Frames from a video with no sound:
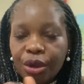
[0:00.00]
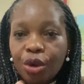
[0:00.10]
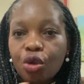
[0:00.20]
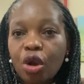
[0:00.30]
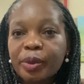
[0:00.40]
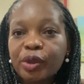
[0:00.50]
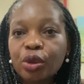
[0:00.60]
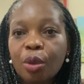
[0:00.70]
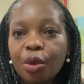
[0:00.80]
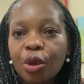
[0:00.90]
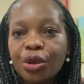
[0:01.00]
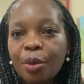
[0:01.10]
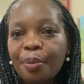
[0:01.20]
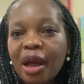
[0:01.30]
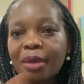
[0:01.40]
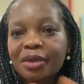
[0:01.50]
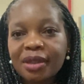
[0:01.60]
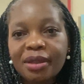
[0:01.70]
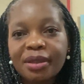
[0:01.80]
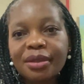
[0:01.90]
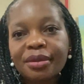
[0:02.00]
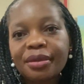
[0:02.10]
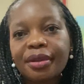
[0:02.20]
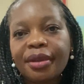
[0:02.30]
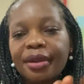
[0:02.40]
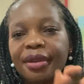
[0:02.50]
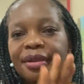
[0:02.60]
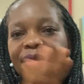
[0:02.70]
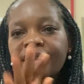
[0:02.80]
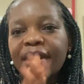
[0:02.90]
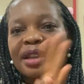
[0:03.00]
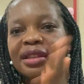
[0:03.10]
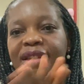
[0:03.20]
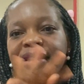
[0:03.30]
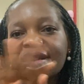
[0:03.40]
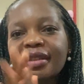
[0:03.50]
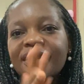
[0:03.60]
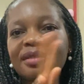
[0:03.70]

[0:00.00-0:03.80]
Rub some on your palms like this.